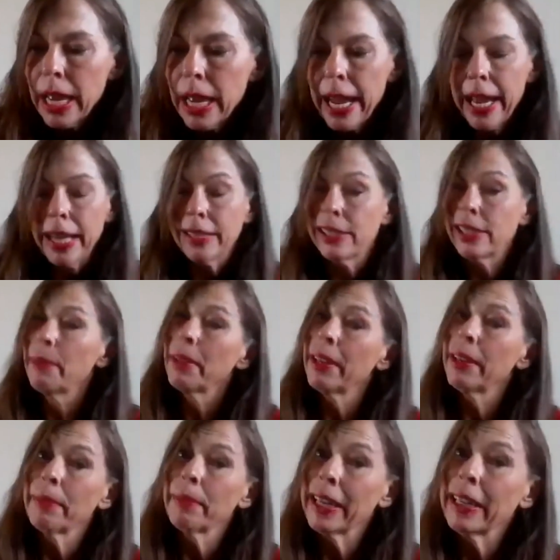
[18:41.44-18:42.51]
And some of
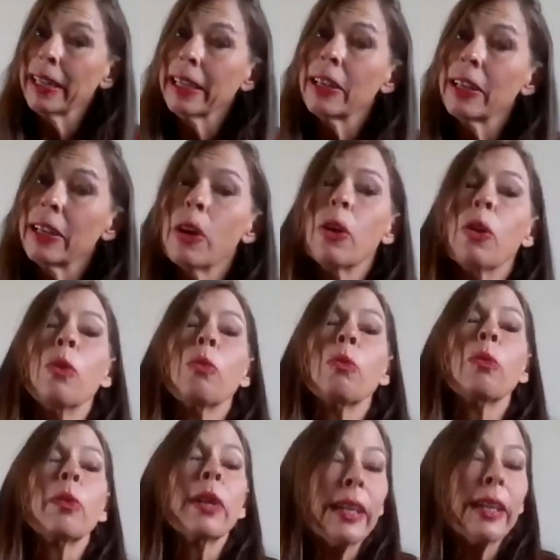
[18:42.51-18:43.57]
them can go
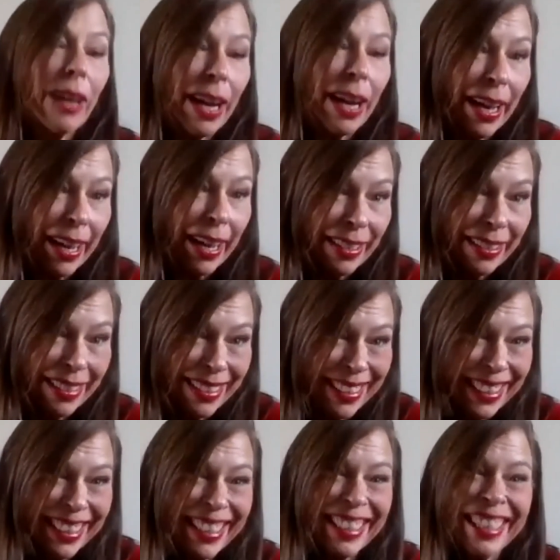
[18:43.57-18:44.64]
real high.
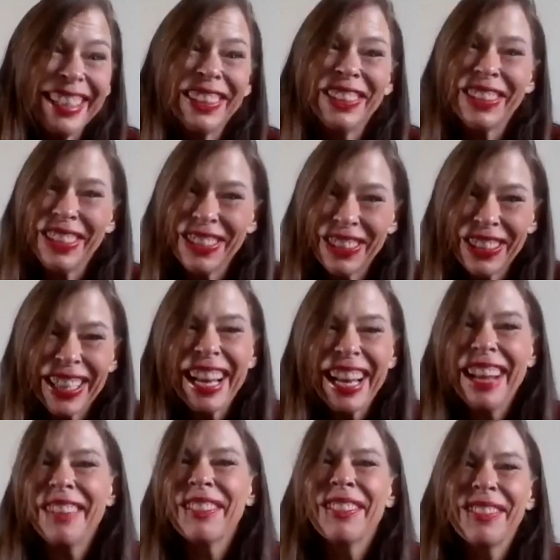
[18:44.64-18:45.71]
You know, you're looking
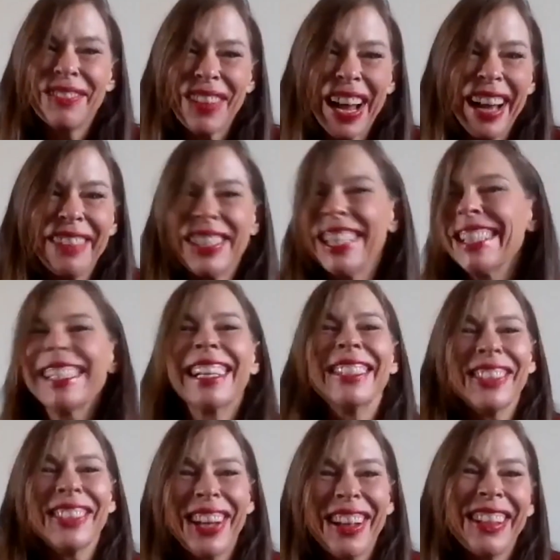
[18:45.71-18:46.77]
at
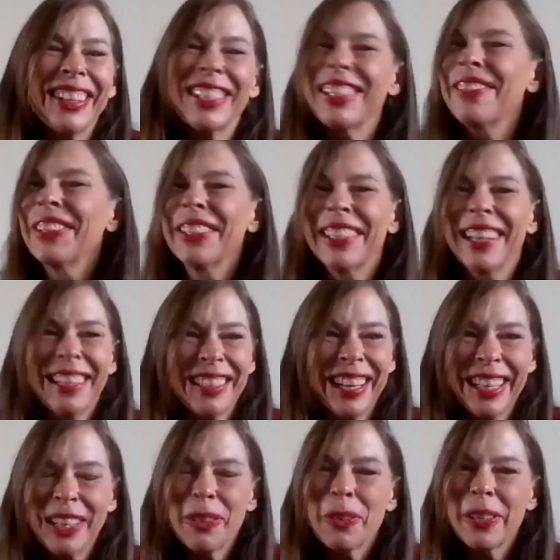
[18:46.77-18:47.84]
$500-$600 for an
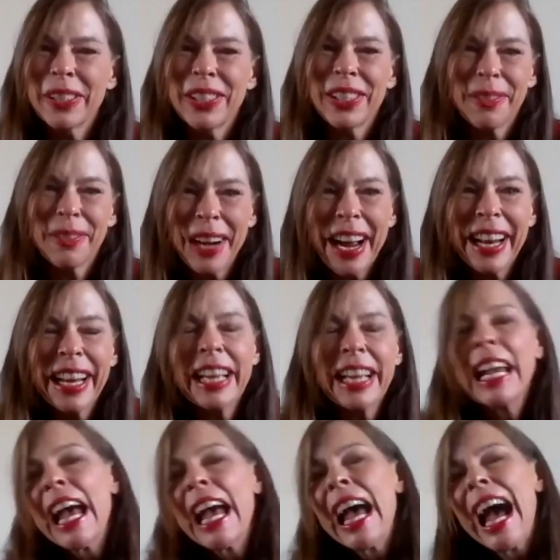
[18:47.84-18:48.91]
online course on writing.
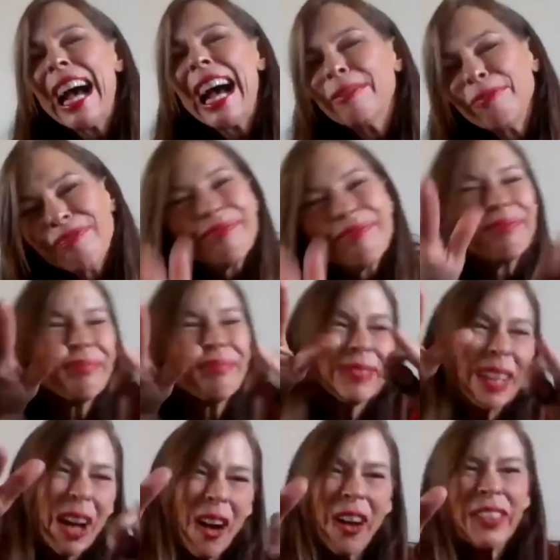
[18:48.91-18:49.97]

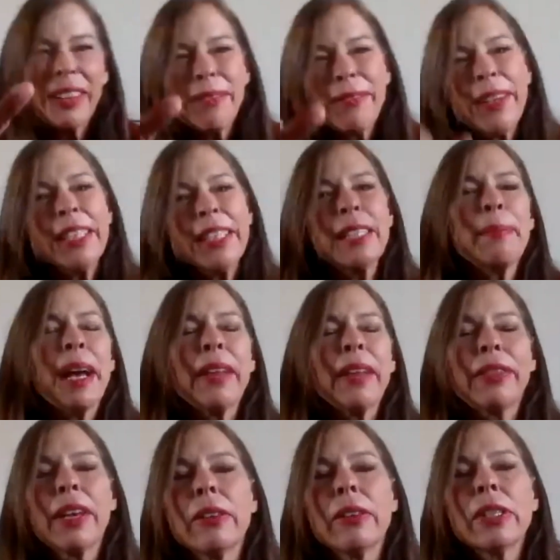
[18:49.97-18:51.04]
On the fence
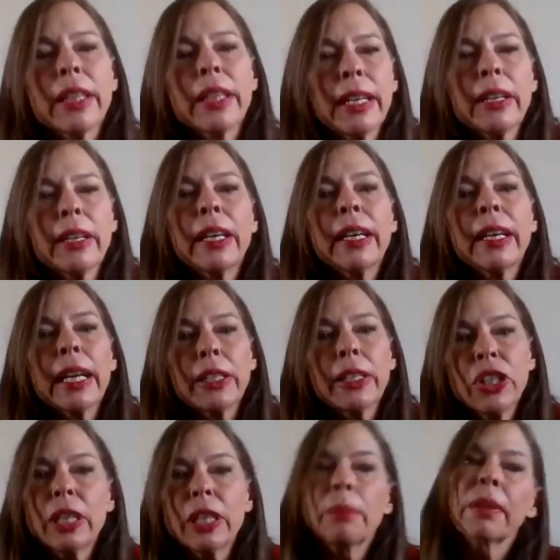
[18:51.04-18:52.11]
about those. I think you can get
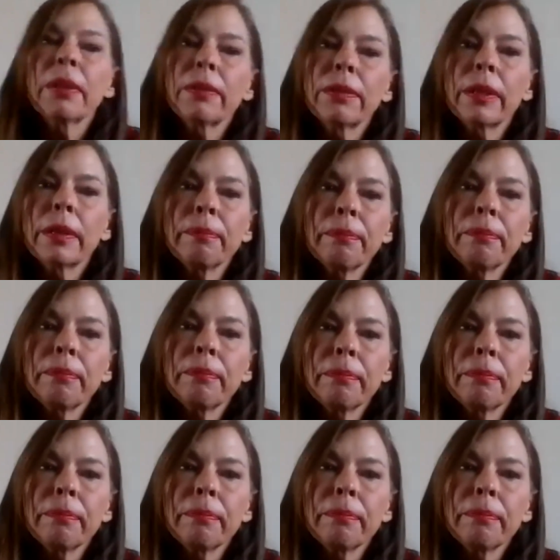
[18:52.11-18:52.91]
it cheaper from